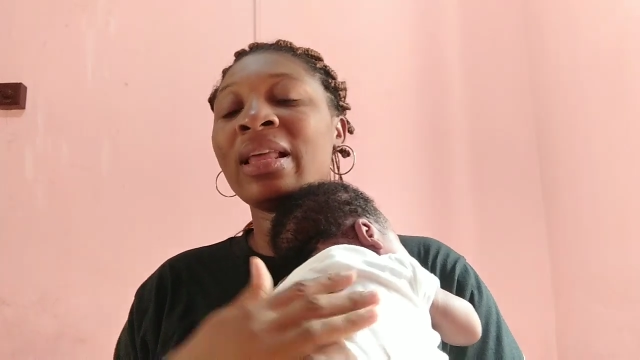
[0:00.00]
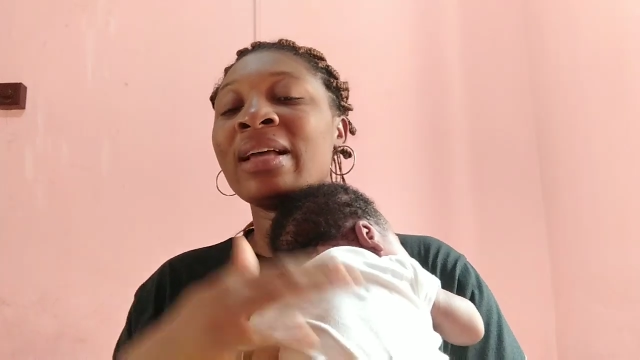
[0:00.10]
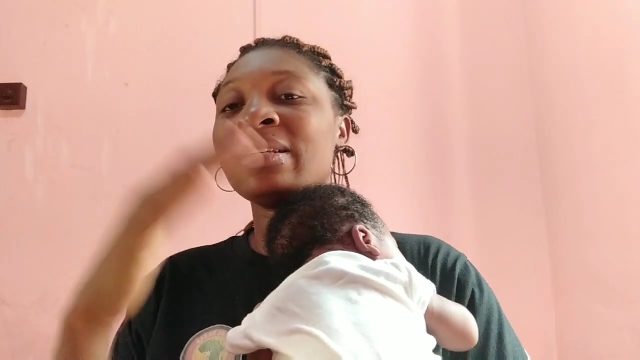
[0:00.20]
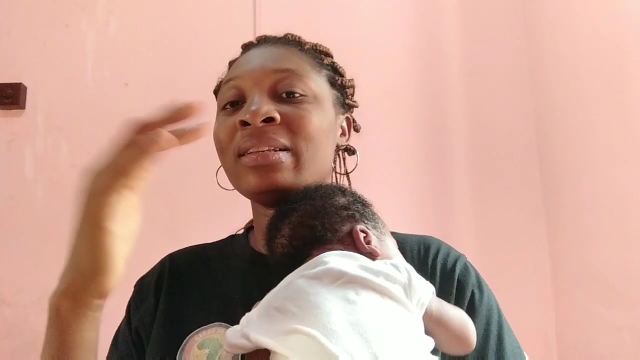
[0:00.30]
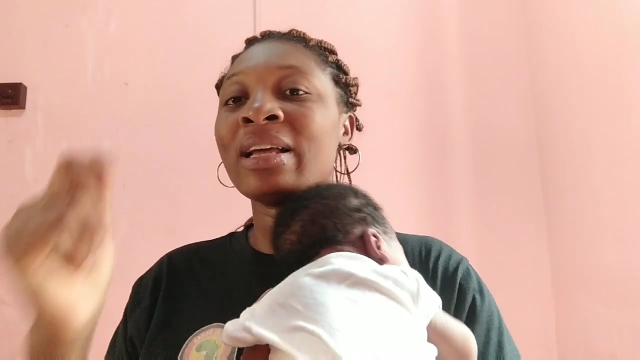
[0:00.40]

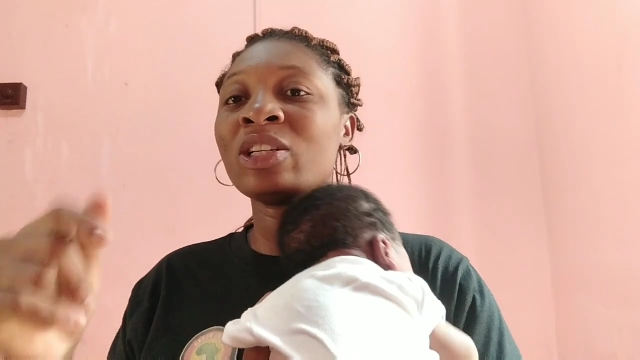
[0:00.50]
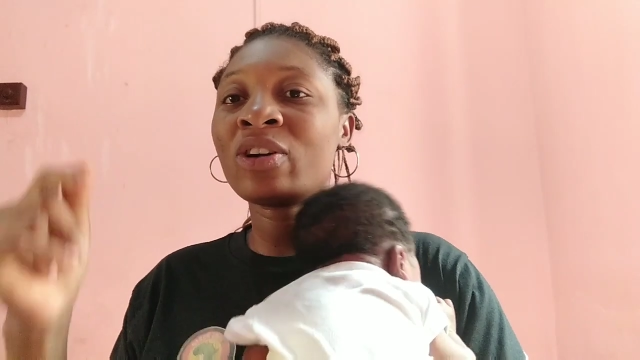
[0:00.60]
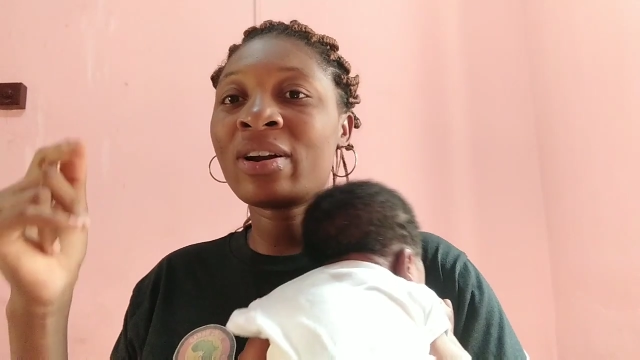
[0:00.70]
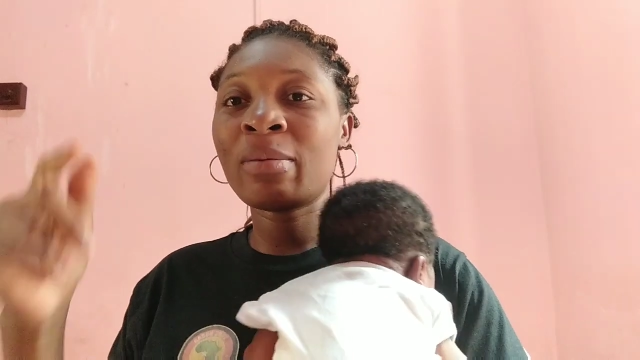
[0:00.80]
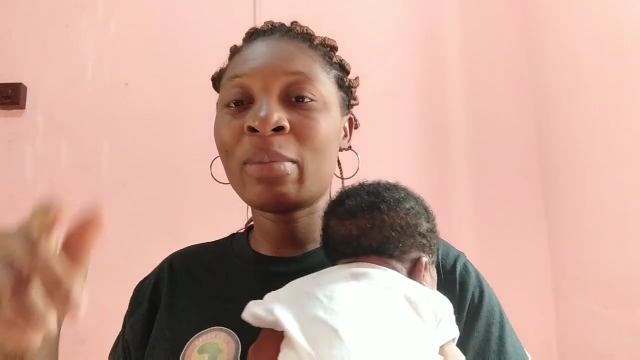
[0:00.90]
That is the
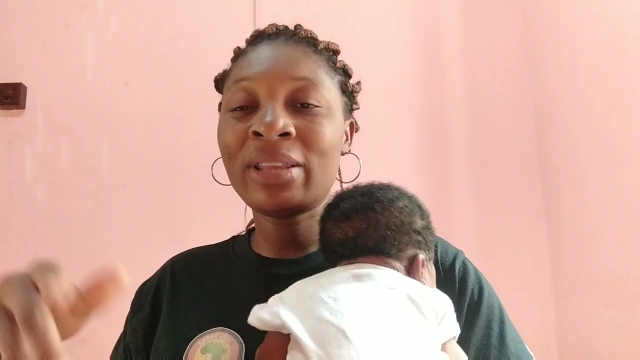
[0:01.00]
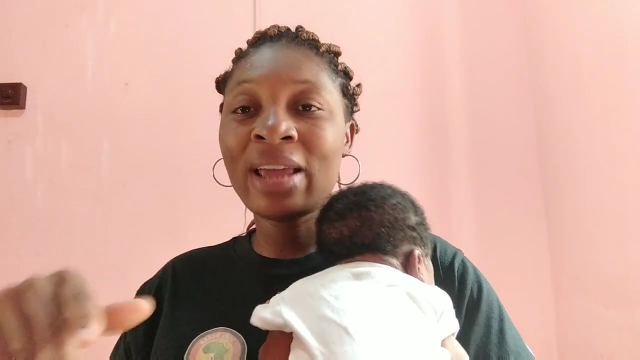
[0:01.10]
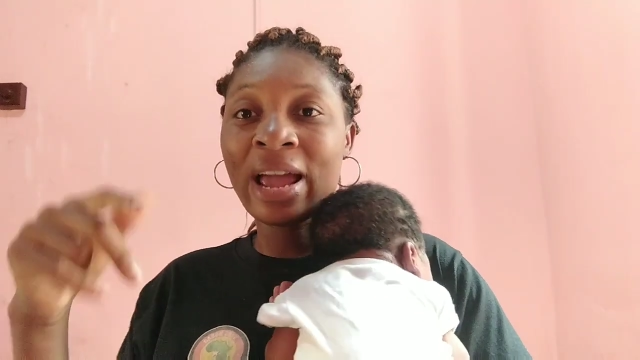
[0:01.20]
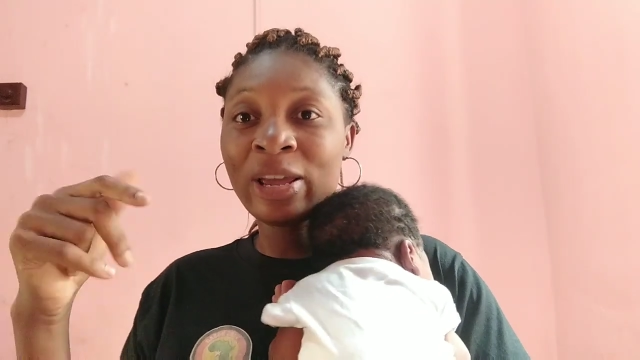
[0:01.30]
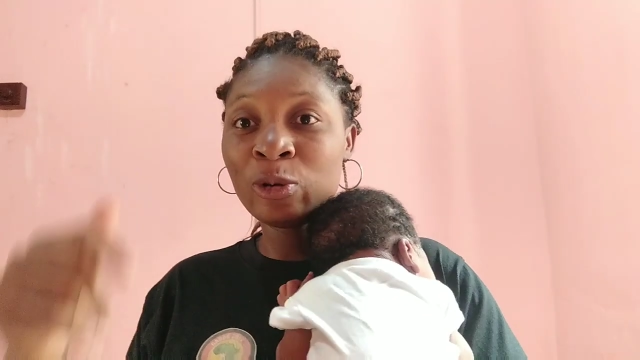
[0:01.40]
natural
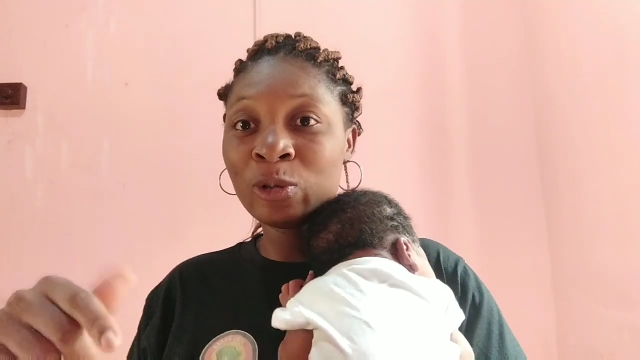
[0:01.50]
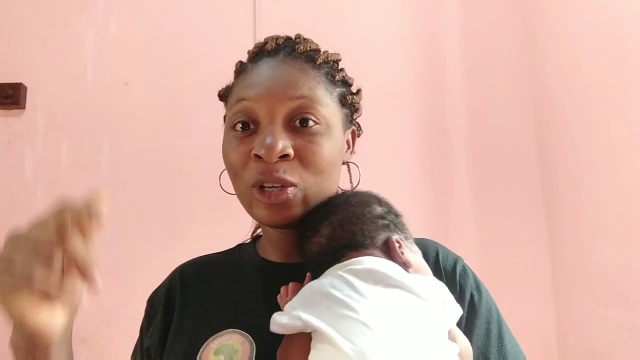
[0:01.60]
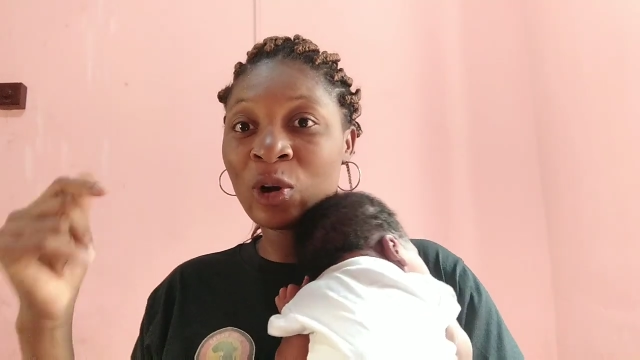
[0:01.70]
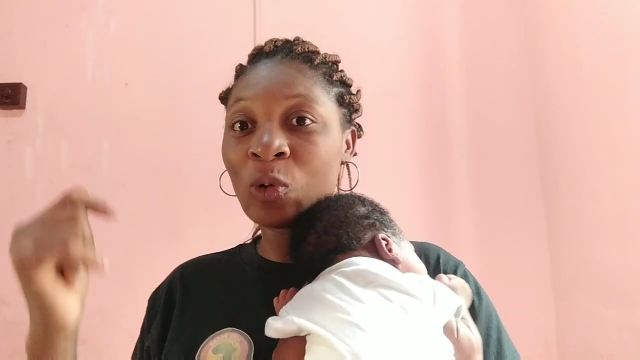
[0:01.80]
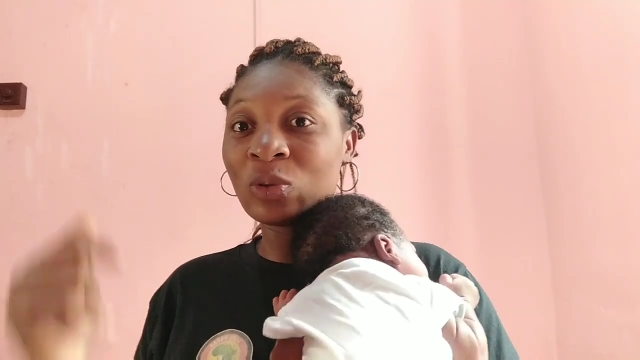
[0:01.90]
remedy I use
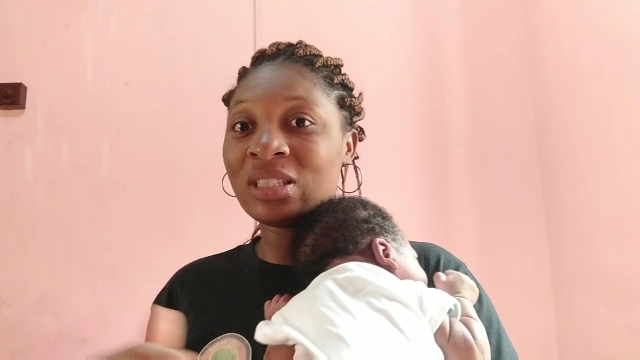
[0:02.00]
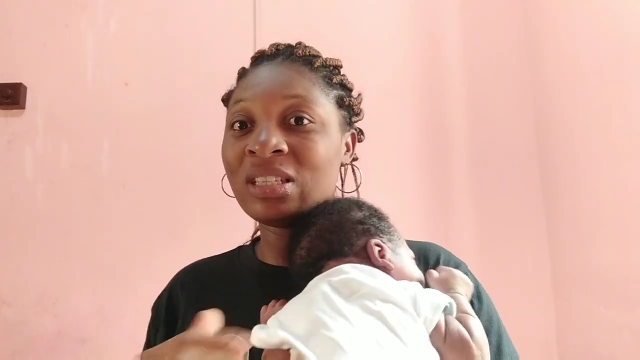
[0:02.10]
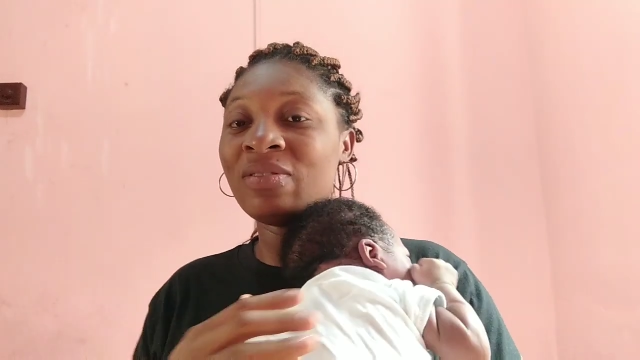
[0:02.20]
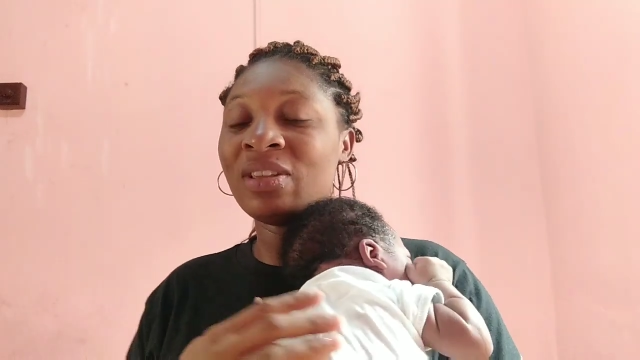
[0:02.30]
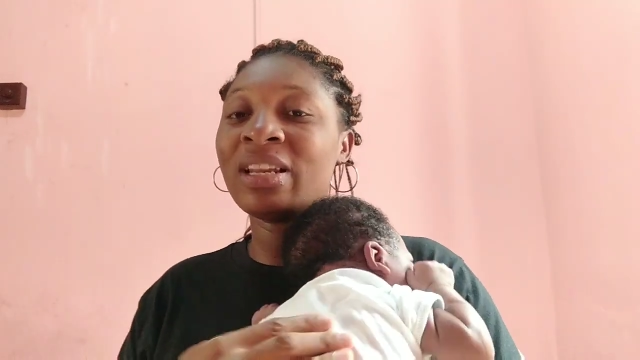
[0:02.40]
in
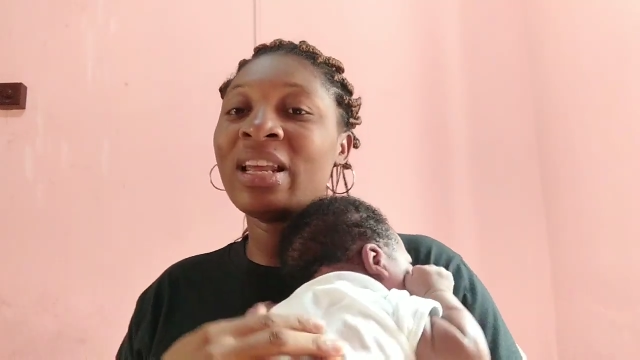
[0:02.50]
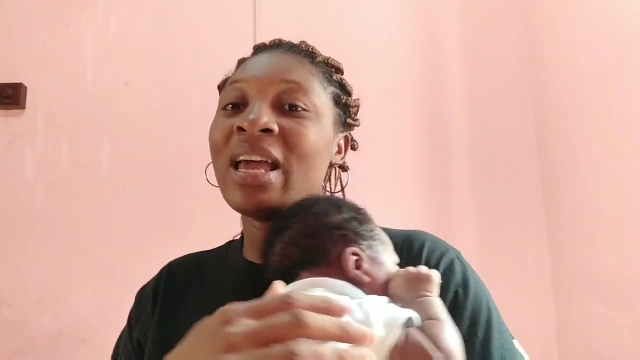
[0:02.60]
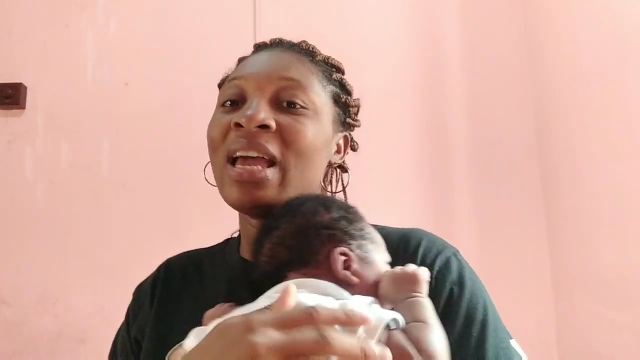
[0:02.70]
conceiving,